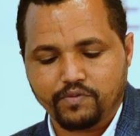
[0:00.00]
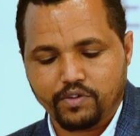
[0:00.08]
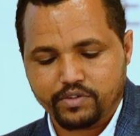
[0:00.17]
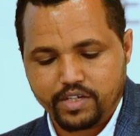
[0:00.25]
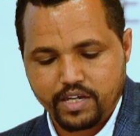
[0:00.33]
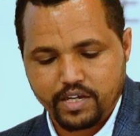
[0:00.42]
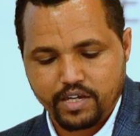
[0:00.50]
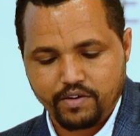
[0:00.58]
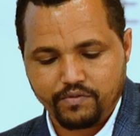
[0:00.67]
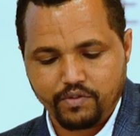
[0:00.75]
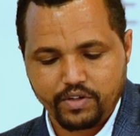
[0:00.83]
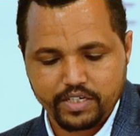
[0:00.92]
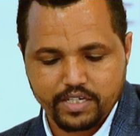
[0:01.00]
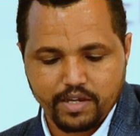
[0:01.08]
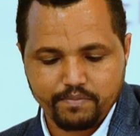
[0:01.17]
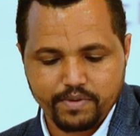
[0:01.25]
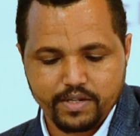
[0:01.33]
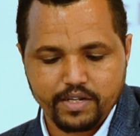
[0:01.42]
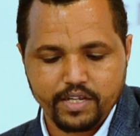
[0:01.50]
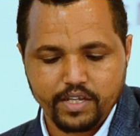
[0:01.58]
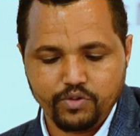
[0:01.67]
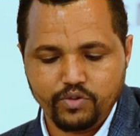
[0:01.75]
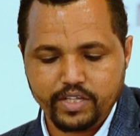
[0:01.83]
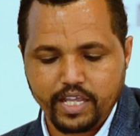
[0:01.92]
for the, for example,
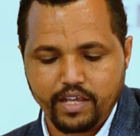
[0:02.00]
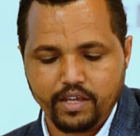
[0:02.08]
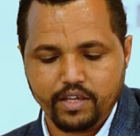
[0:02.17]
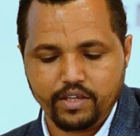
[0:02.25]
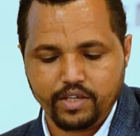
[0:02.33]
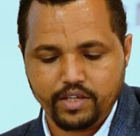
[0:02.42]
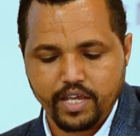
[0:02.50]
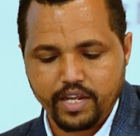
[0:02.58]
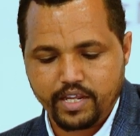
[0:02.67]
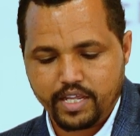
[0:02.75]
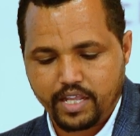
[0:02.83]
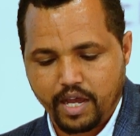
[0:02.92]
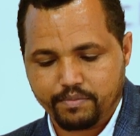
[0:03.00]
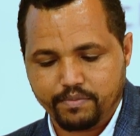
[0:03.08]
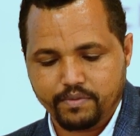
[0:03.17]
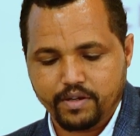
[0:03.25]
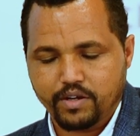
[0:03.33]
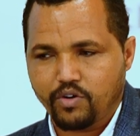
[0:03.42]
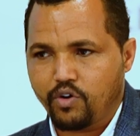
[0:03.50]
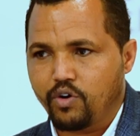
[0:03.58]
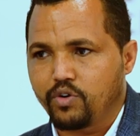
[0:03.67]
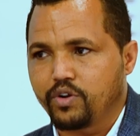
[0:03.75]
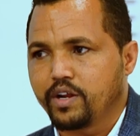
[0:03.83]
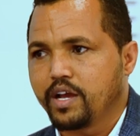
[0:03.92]
Unit Hub
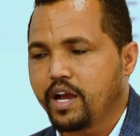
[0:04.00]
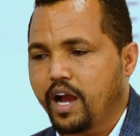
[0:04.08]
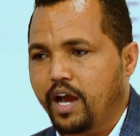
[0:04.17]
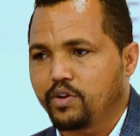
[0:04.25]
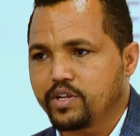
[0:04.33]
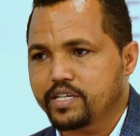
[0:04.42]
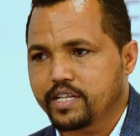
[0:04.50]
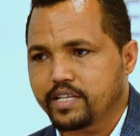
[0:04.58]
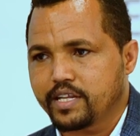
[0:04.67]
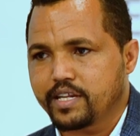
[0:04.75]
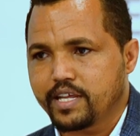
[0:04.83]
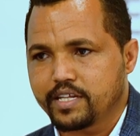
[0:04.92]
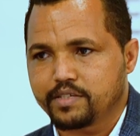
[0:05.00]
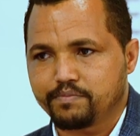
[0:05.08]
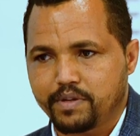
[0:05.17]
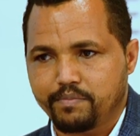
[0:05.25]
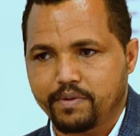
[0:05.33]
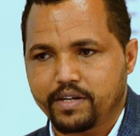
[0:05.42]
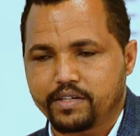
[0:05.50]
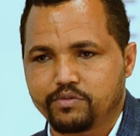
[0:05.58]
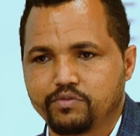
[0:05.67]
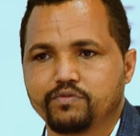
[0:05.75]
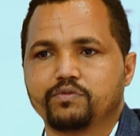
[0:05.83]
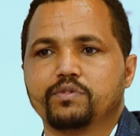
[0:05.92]
on adolescent and health prepared
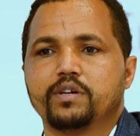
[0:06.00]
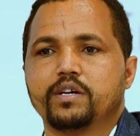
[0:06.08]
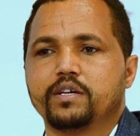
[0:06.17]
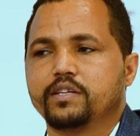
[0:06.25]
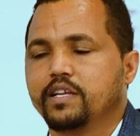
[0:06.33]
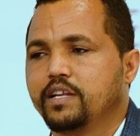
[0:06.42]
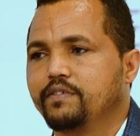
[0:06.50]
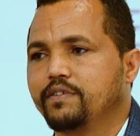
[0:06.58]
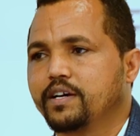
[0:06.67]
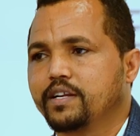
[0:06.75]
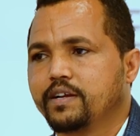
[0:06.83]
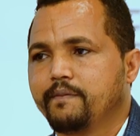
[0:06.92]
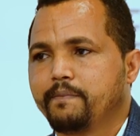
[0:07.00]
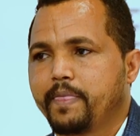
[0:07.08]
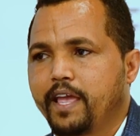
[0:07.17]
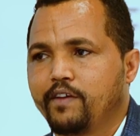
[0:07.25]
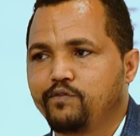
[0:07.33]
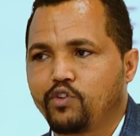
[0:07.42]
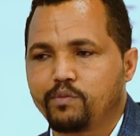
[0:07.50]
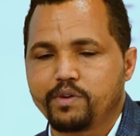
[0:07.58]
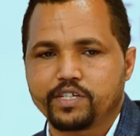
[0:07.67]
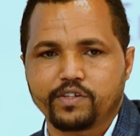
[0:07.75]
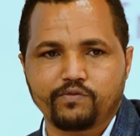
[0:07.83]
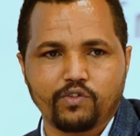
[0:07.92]
to deliver
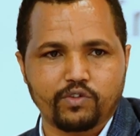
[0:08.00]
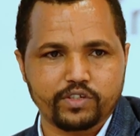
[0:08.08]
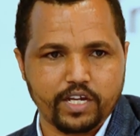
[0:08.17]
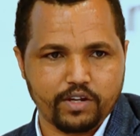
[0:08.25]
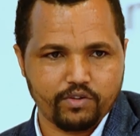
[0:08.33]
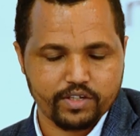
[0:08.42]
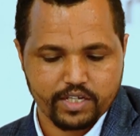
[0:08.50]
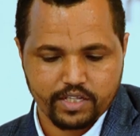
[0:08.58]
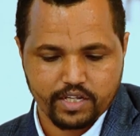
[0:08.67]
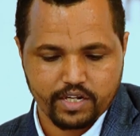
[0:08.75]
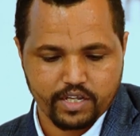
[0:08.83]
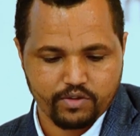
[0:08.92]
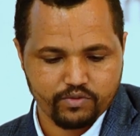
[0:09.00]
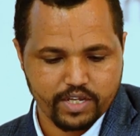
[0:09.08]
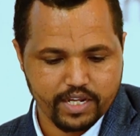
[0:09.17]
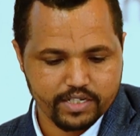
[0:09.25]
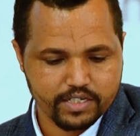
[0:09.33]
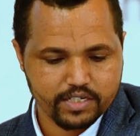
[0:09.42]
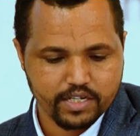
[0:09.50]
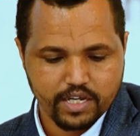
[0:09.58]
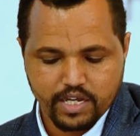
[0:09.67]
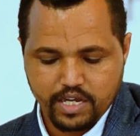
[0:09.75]
information for the adolescent and the youth health.